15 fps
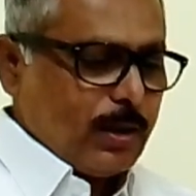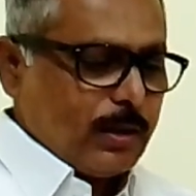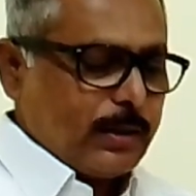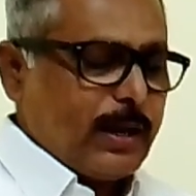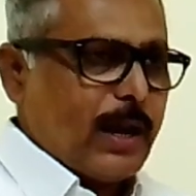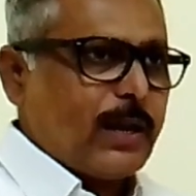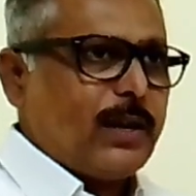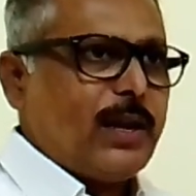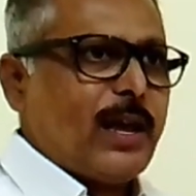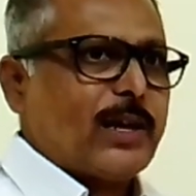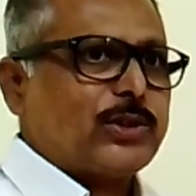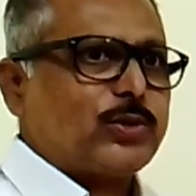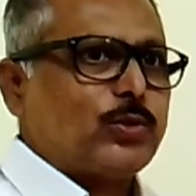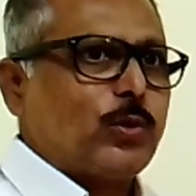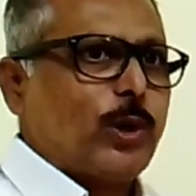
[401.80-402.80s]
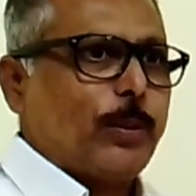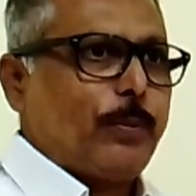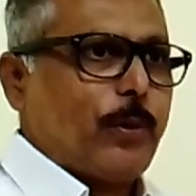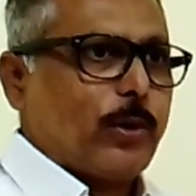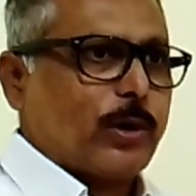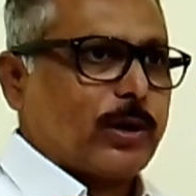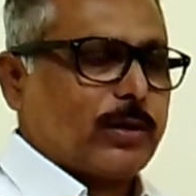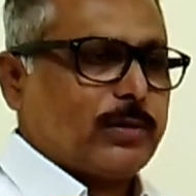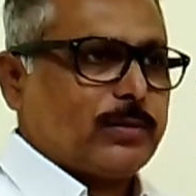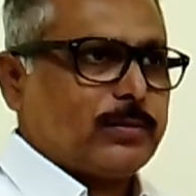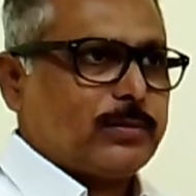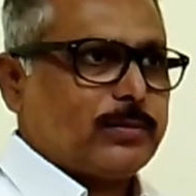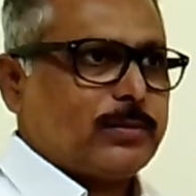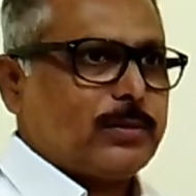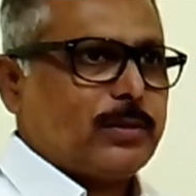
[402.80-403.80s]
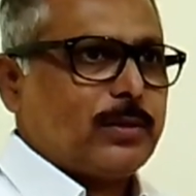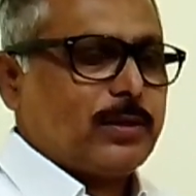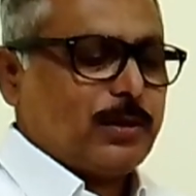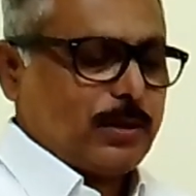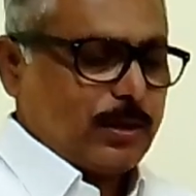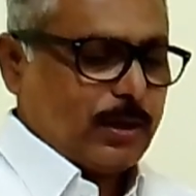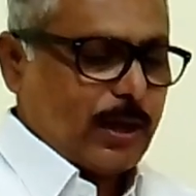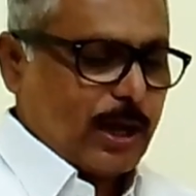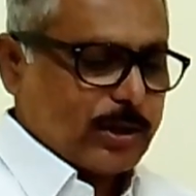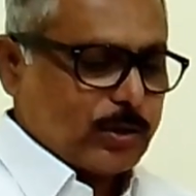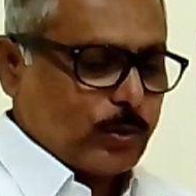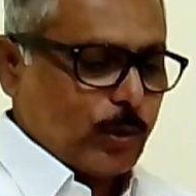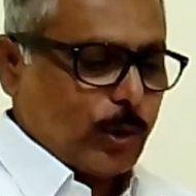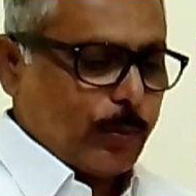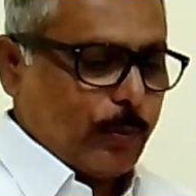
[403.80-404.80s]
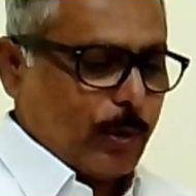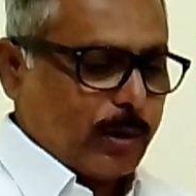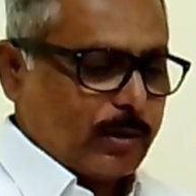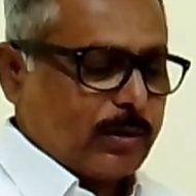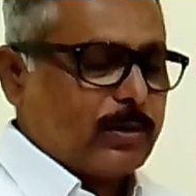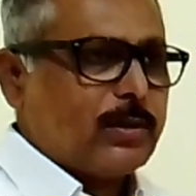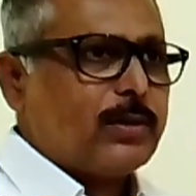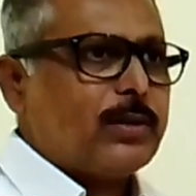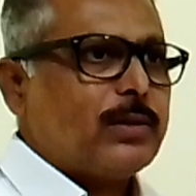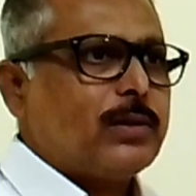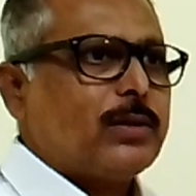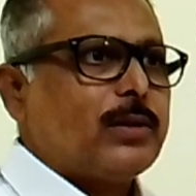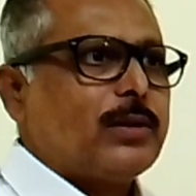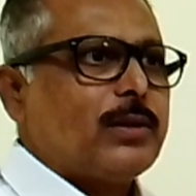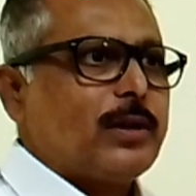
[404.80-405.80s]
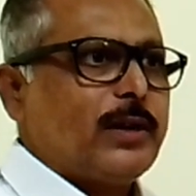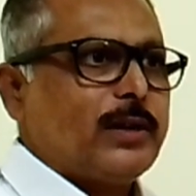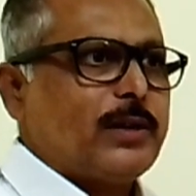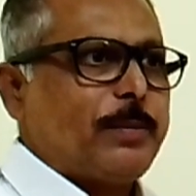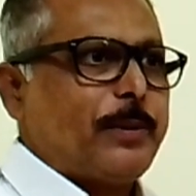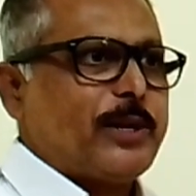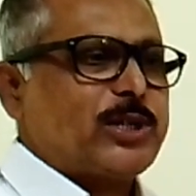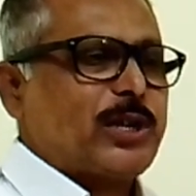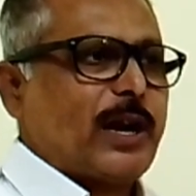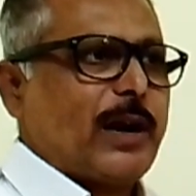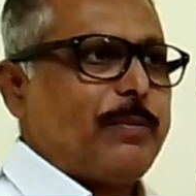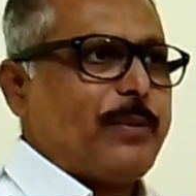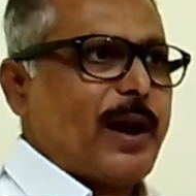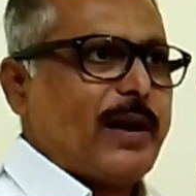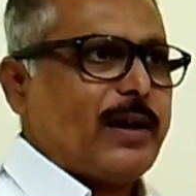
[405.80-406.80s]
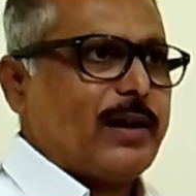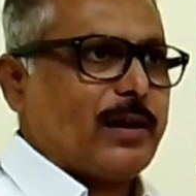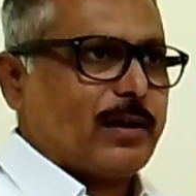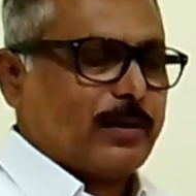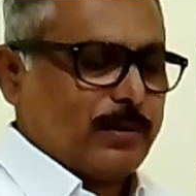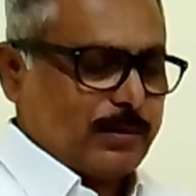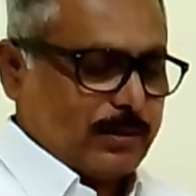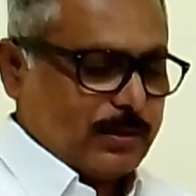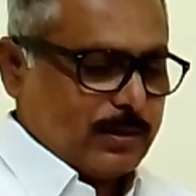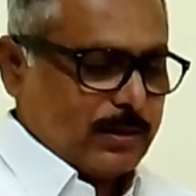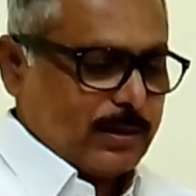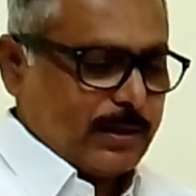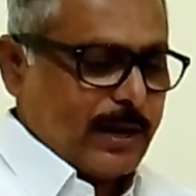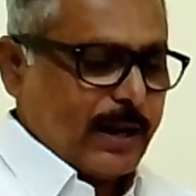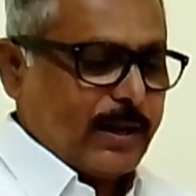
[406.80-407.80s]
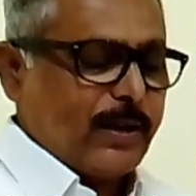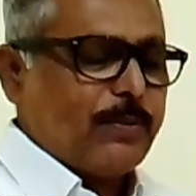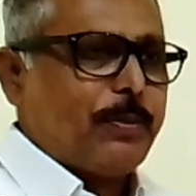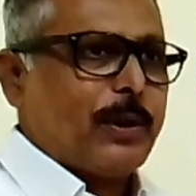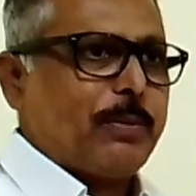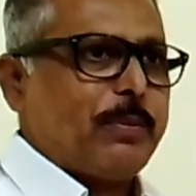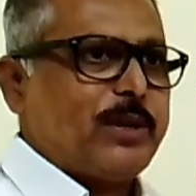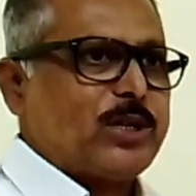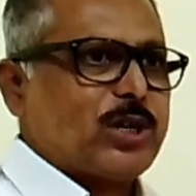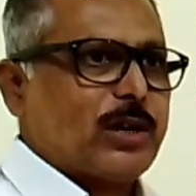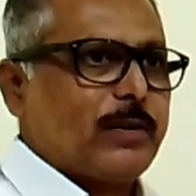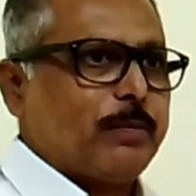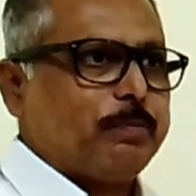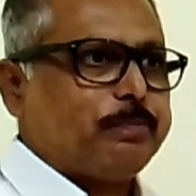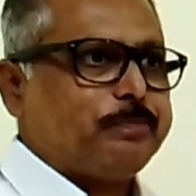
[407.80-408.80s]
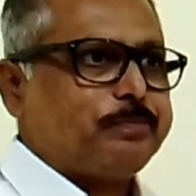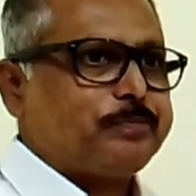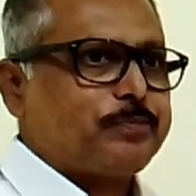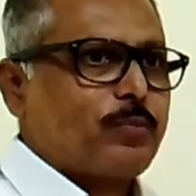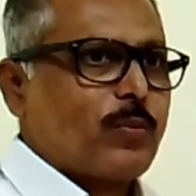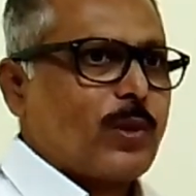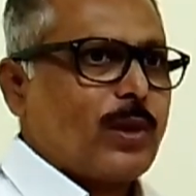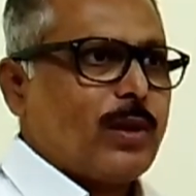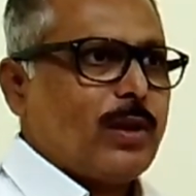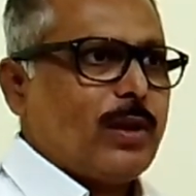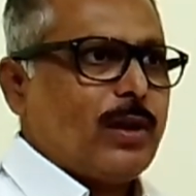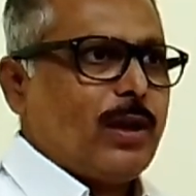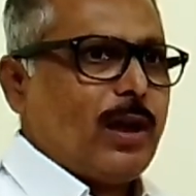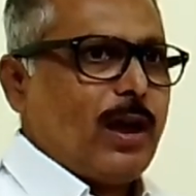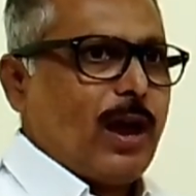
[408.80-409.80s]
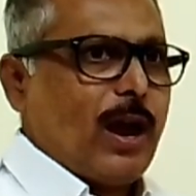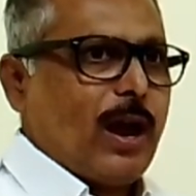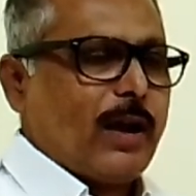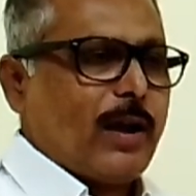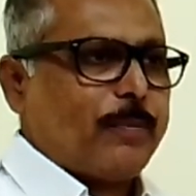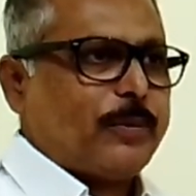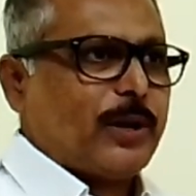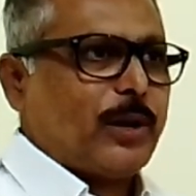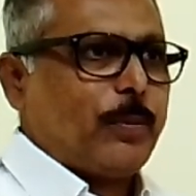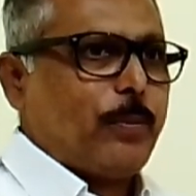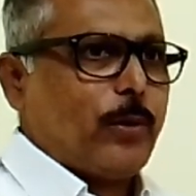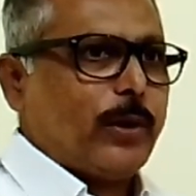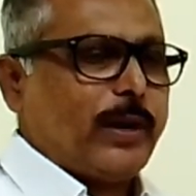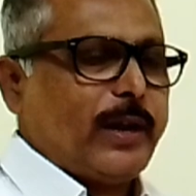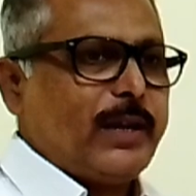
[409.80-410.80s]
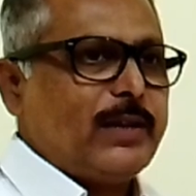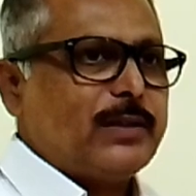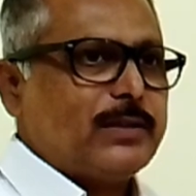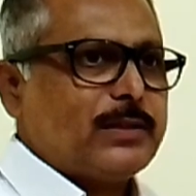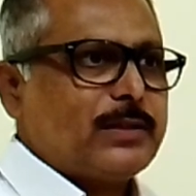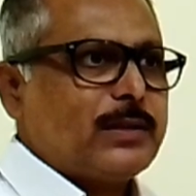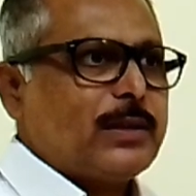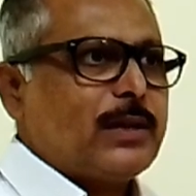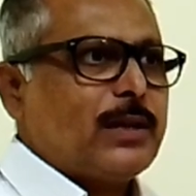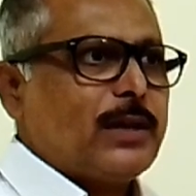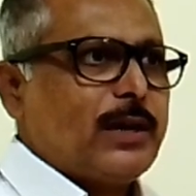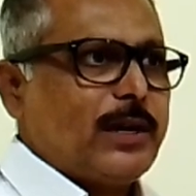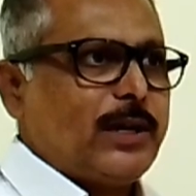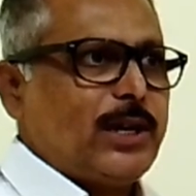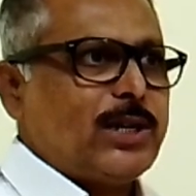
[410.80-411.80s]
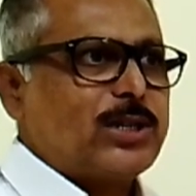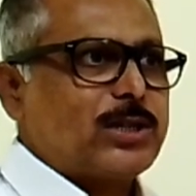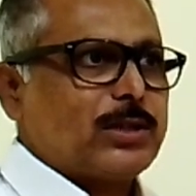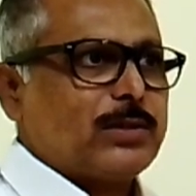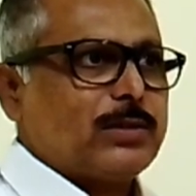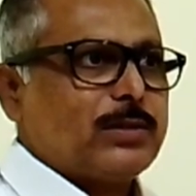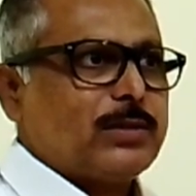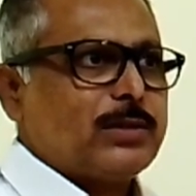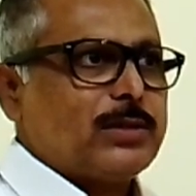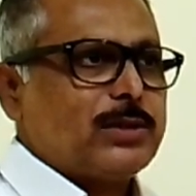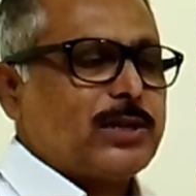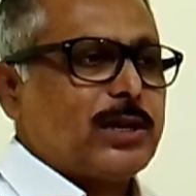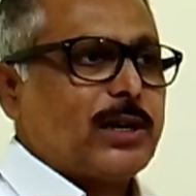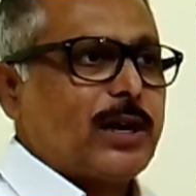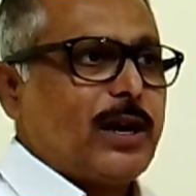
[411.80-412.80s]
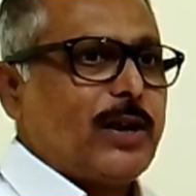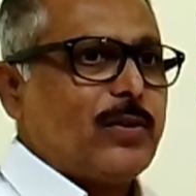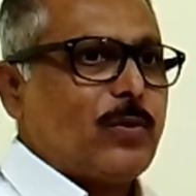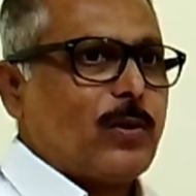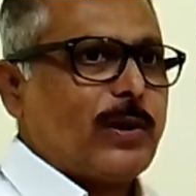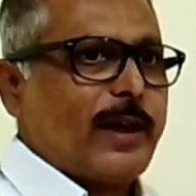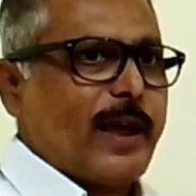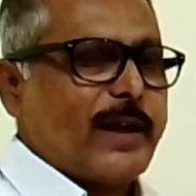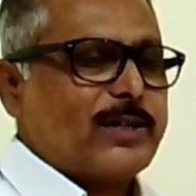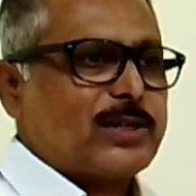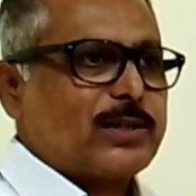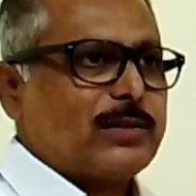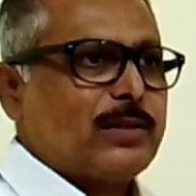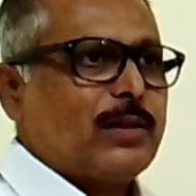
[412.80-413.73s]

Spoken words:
then he has to report. He has to report in the prescribed manner that information. And after reporting, it is generally known as